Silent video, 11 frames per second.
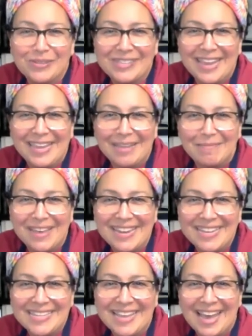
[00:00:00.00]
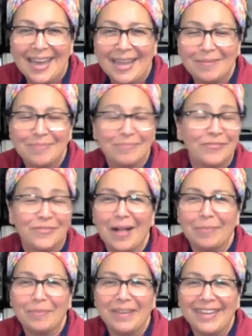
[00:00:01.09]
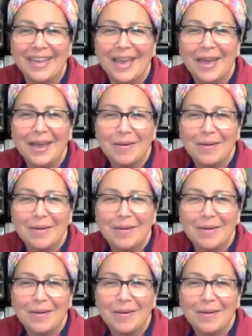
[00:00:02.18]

Dulce Jimenez. I am helping